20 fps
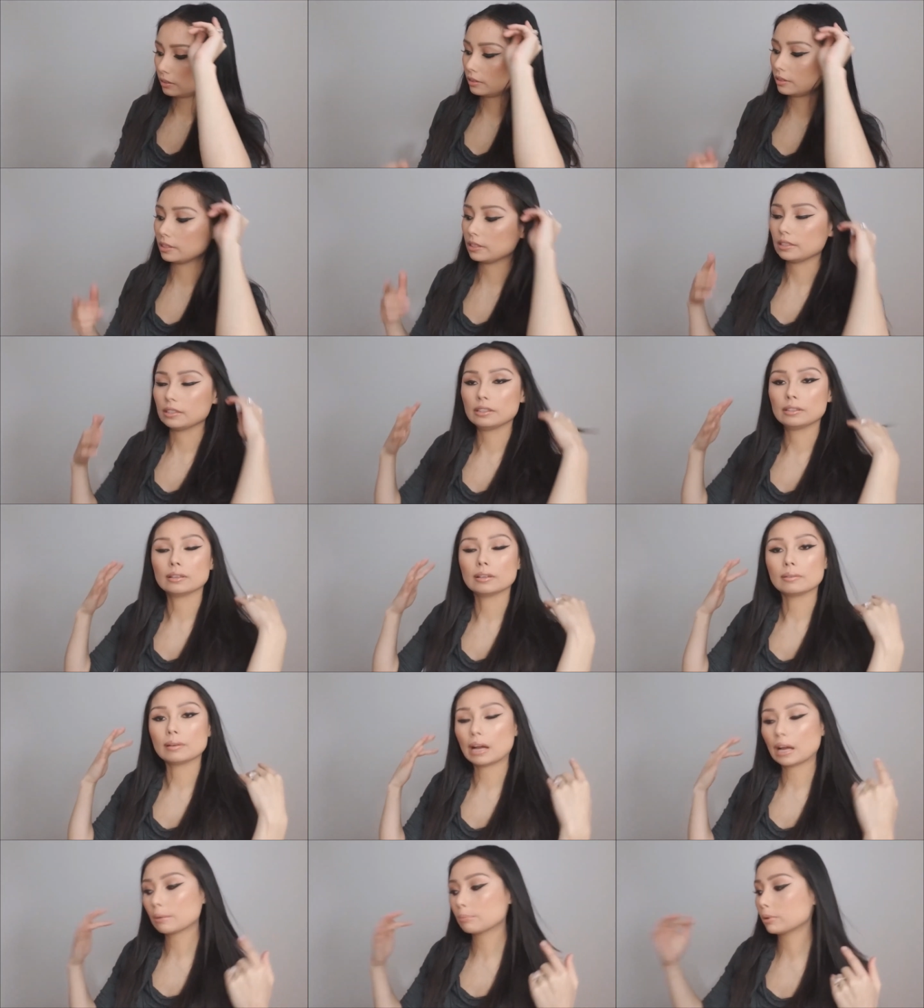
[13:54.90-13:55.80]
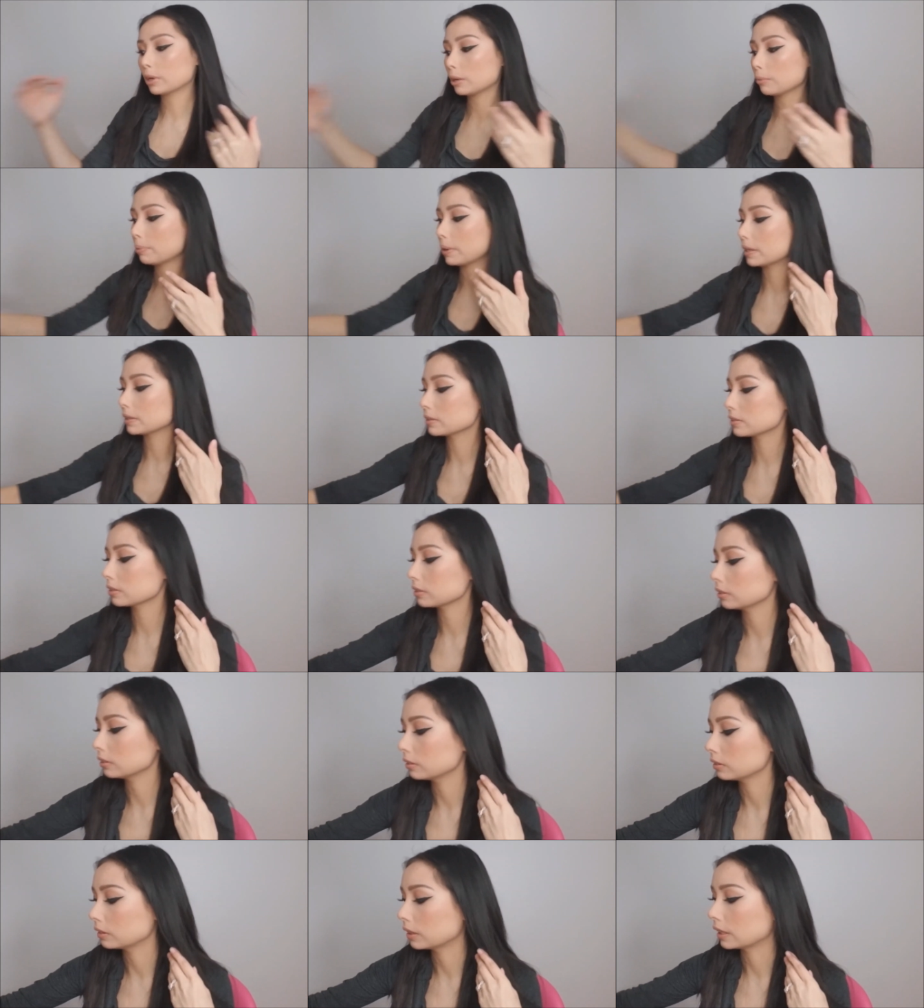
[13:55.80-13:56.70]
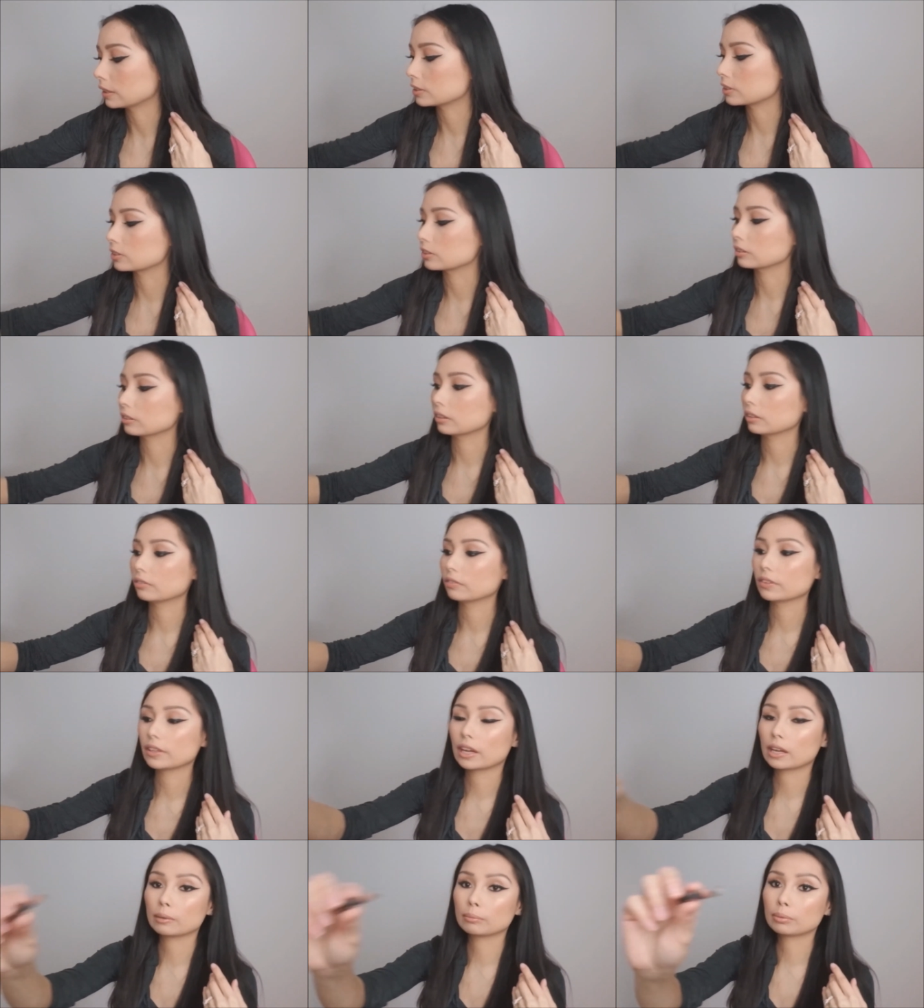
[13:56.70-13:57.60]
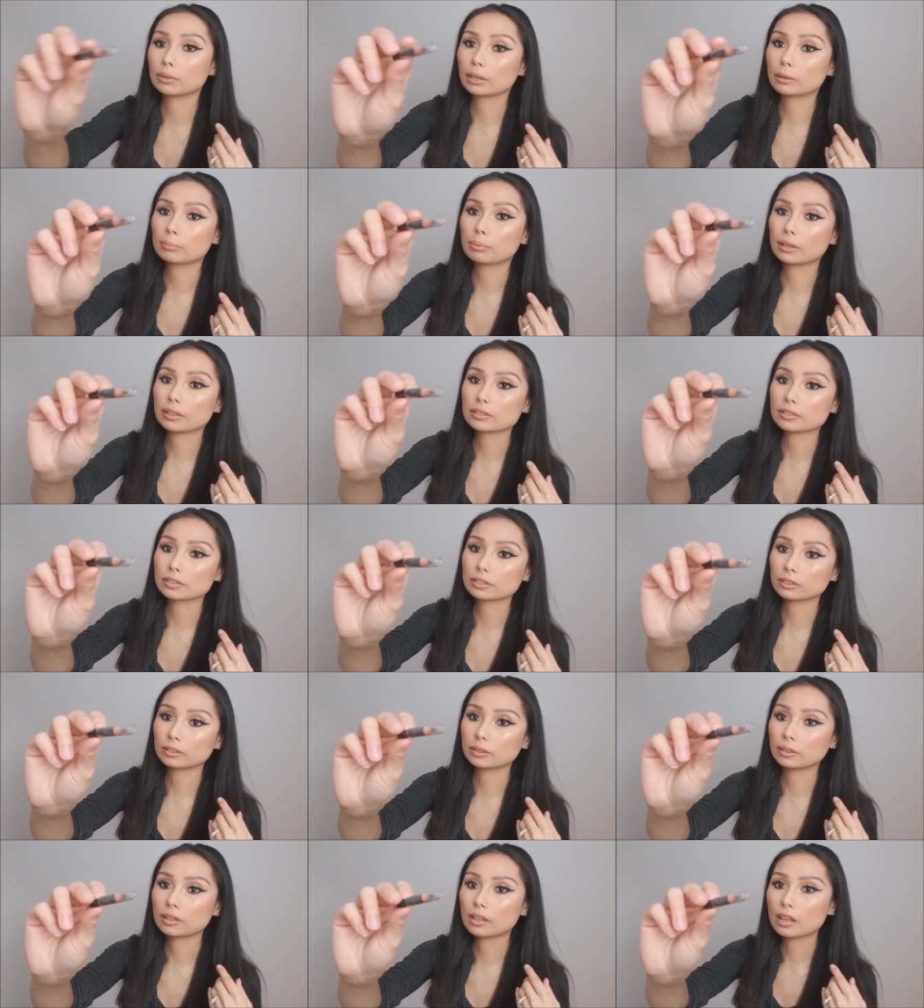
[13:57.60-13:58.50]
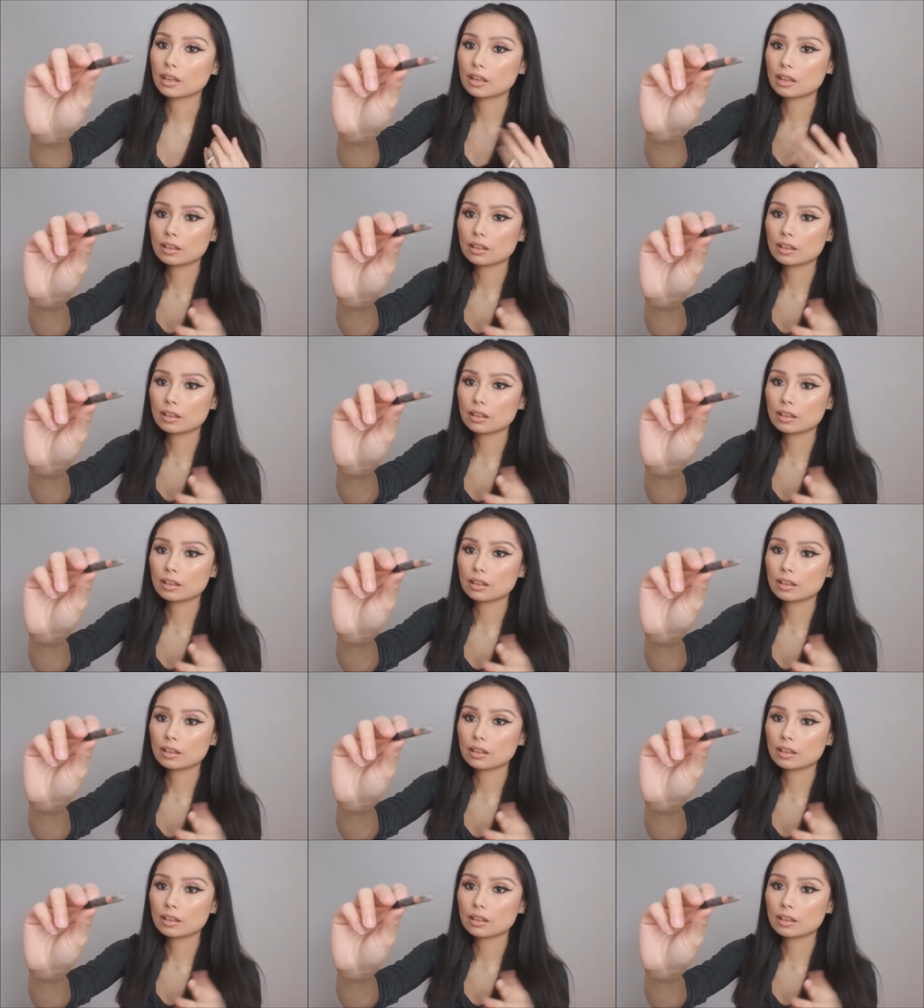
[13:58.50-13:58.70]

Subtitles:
the eyebrow pencil. I still have the eyebrow pencil.